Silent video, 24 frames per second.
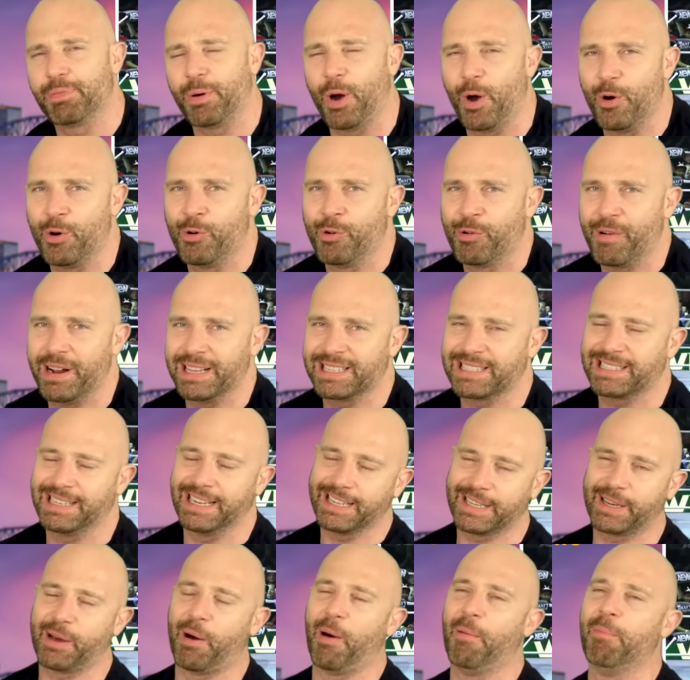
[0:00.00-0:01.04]
pro
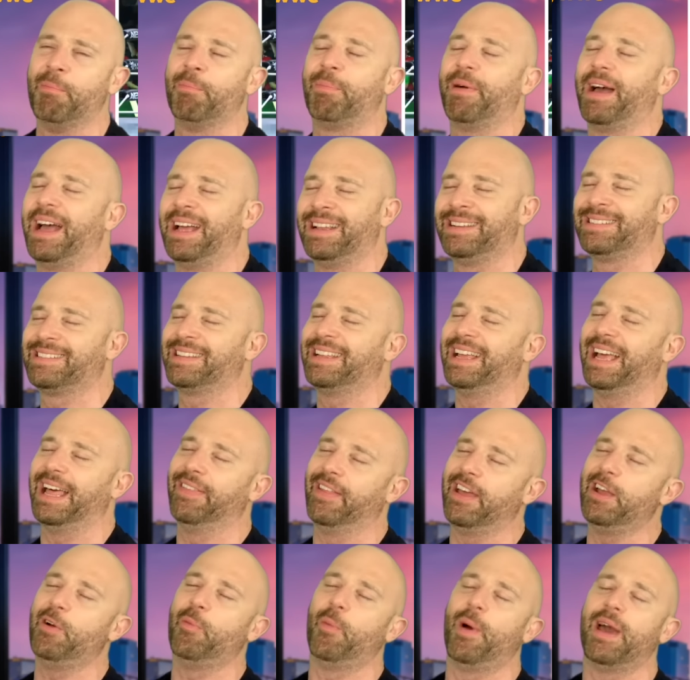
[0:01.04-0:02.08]
wrestling combat, and
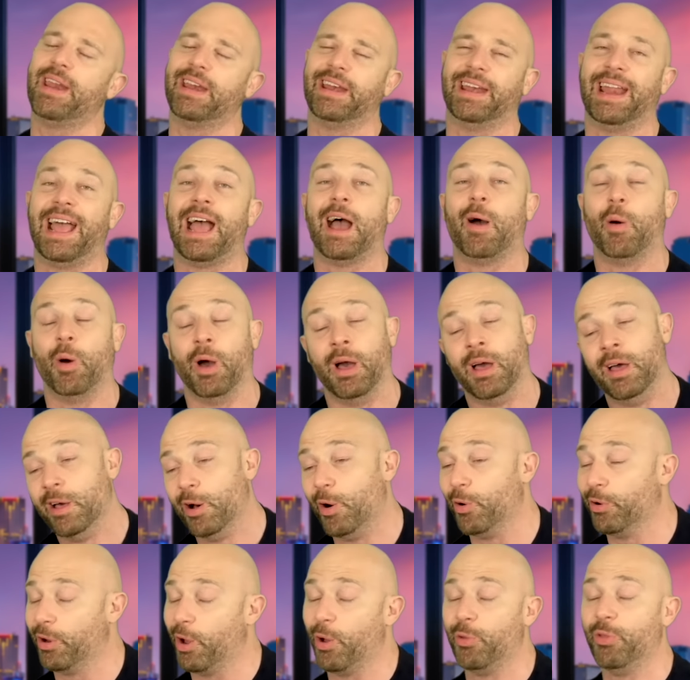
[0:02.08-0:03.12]
they went an hour.
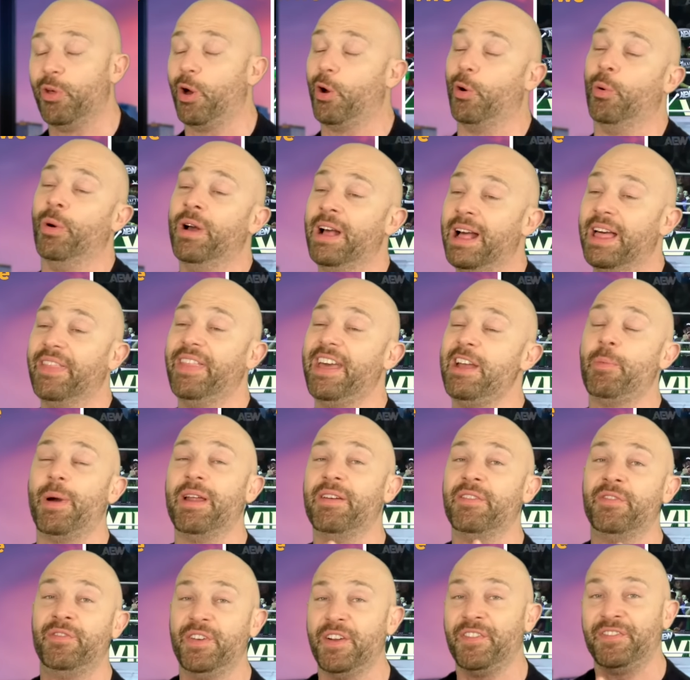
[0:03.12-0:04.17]
Or oh, no, no, they
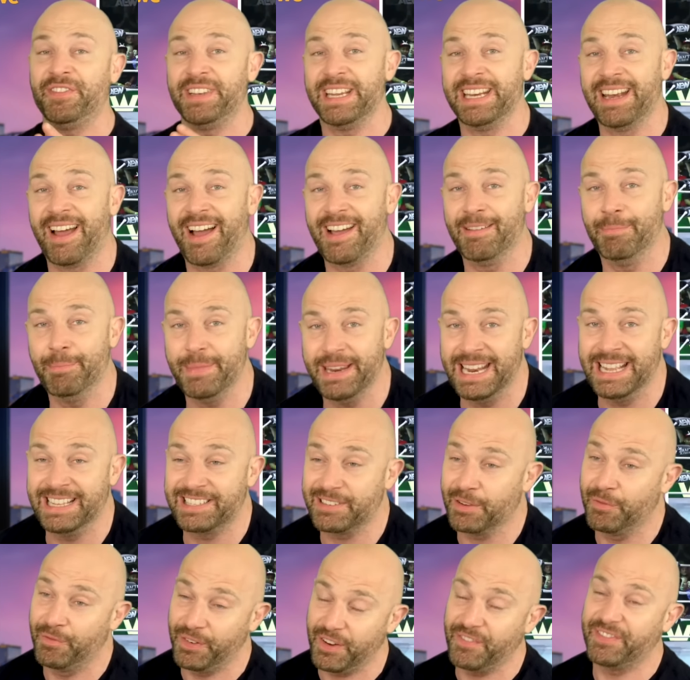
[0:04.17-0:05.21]
went 59 minutes
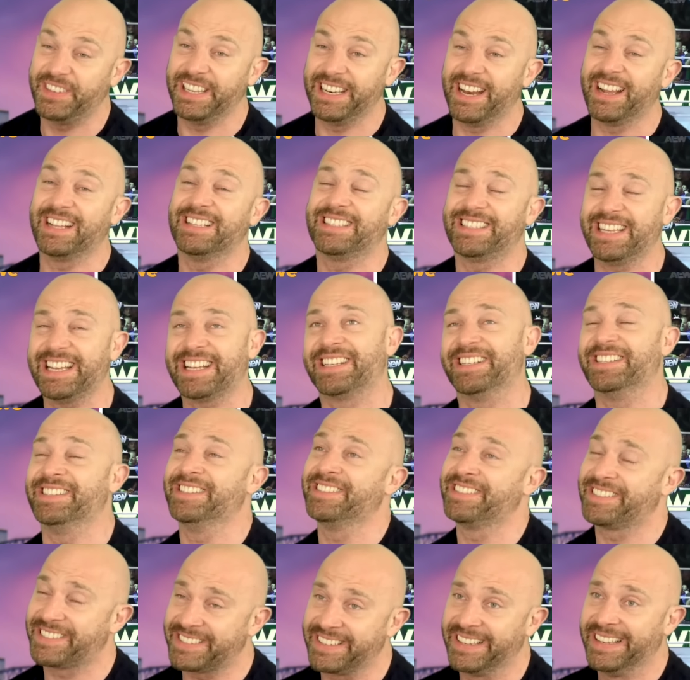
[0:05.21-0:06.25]
and 59
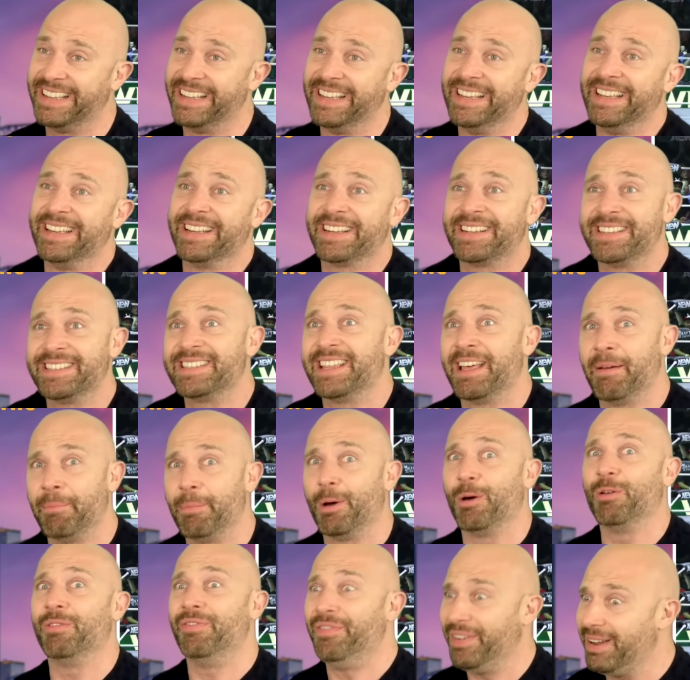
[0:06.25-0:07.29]
seconds because they're
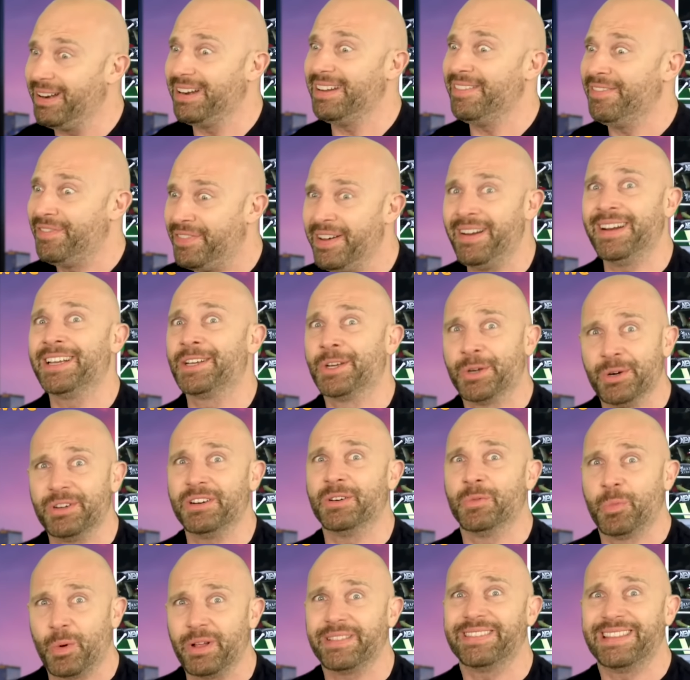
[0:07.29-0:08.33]
both very, very good at
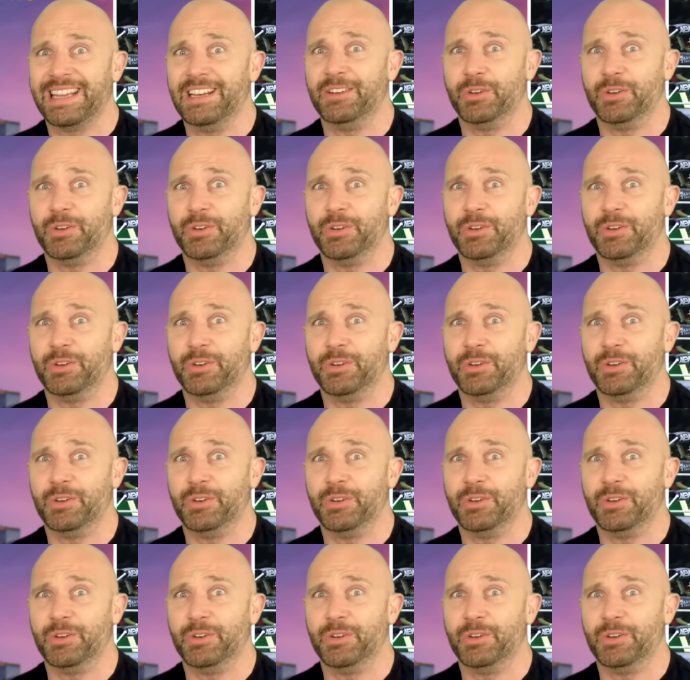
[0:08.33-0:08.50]
what they